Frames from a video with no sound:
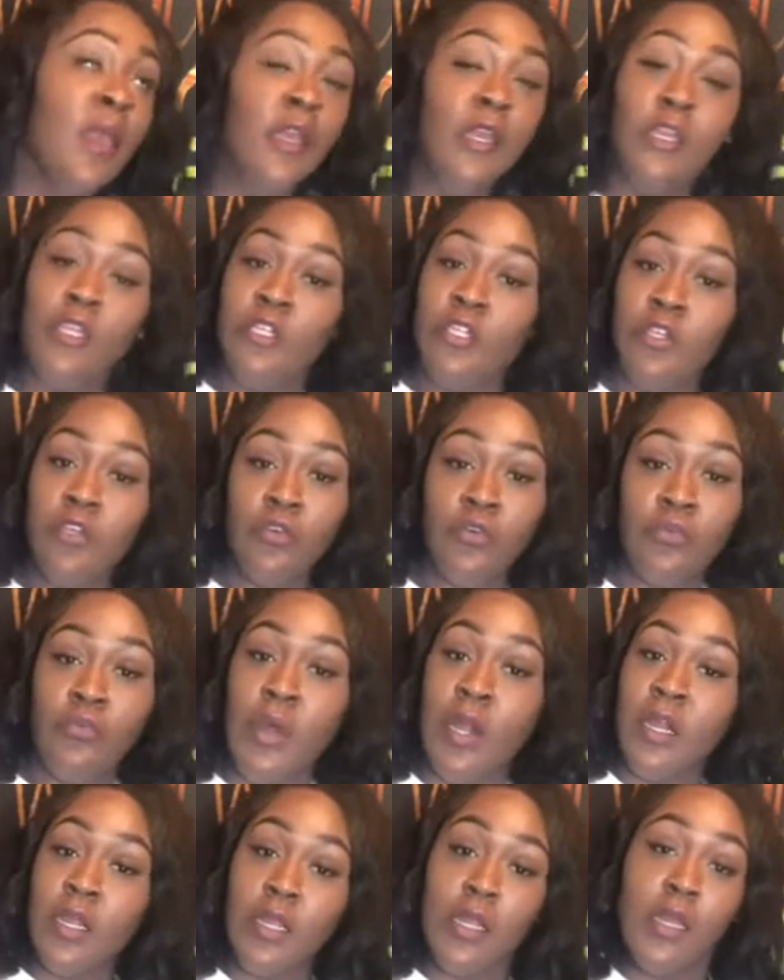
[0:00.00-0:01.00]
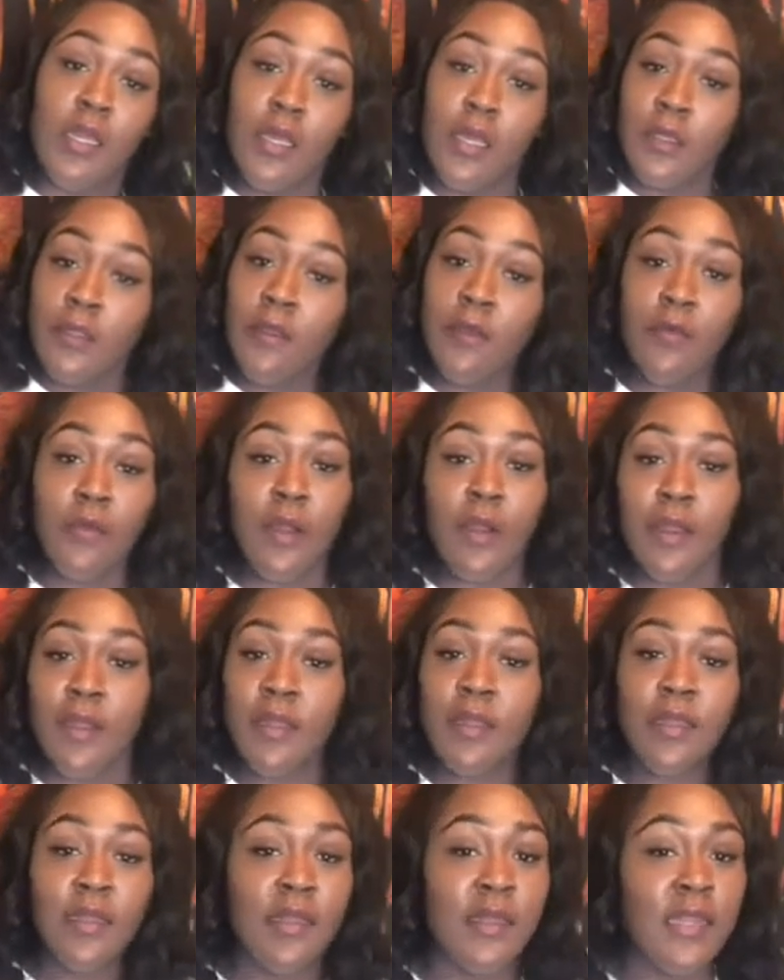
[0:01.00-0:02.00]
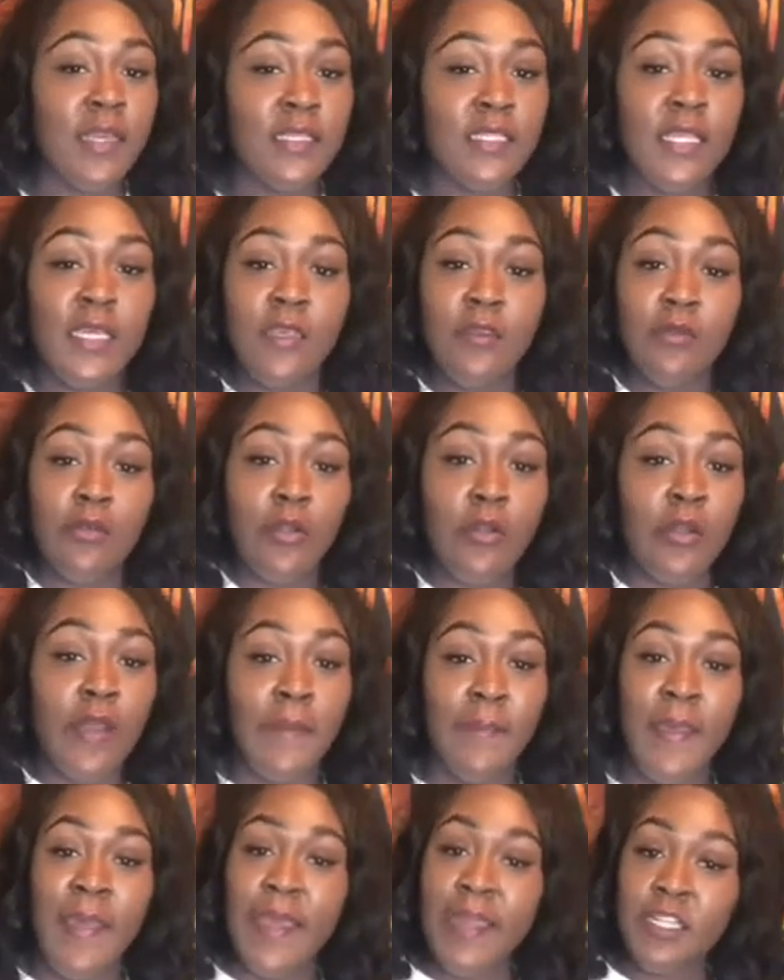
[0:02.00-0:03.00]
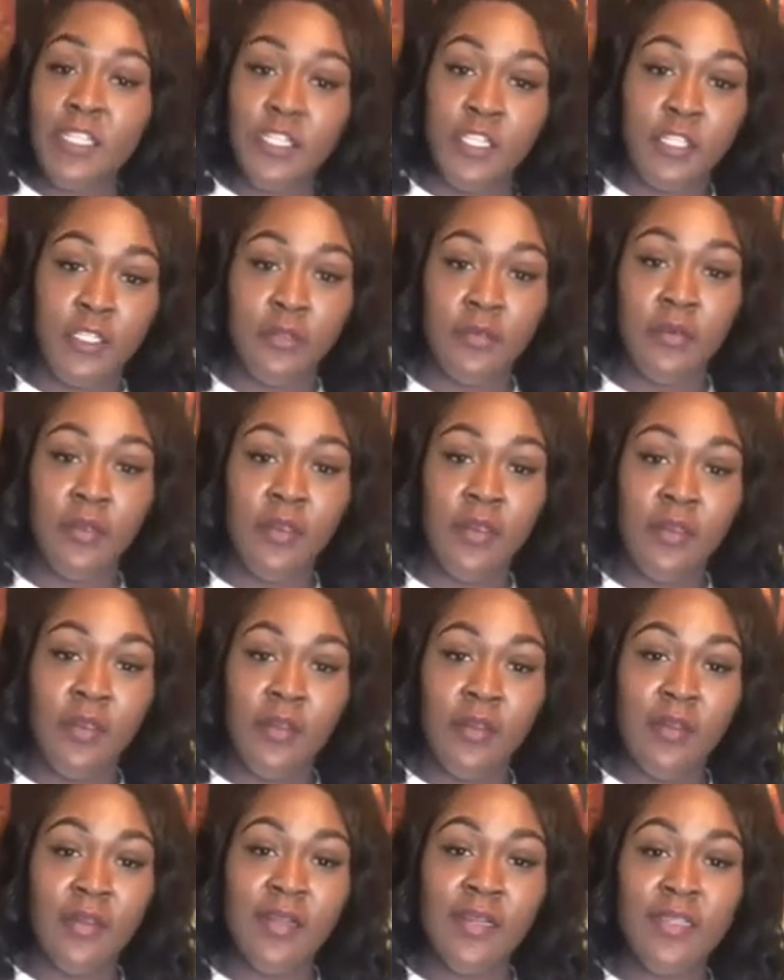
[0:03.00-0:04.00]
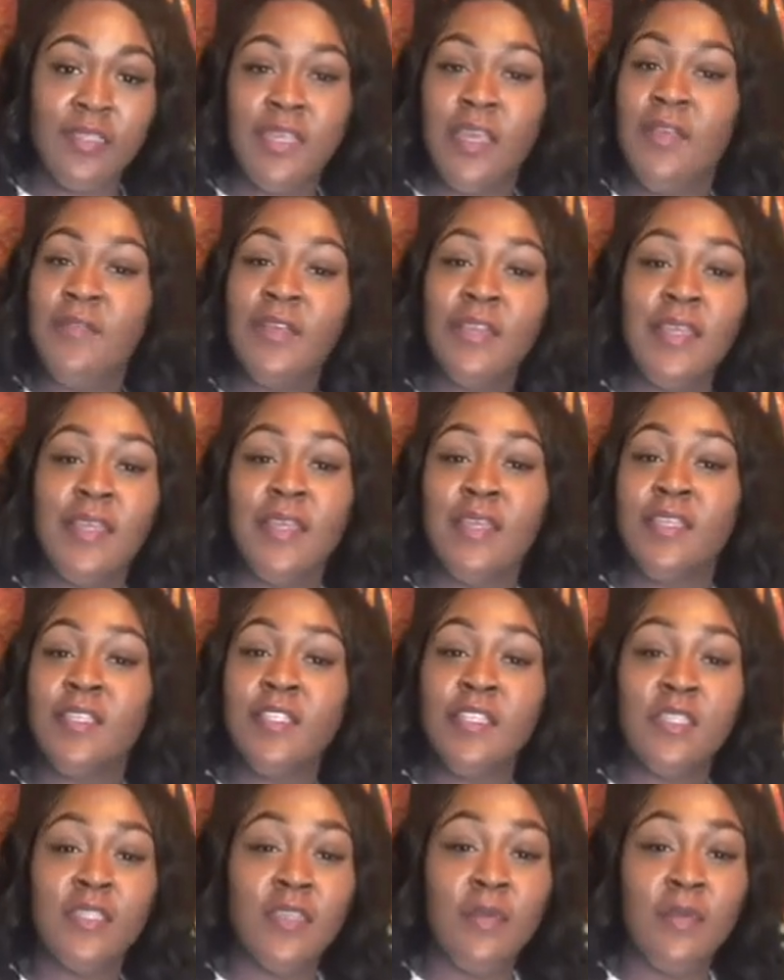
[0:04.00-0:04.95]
you work here, you work. And then the next thing you know, they passed you. Because everything is just a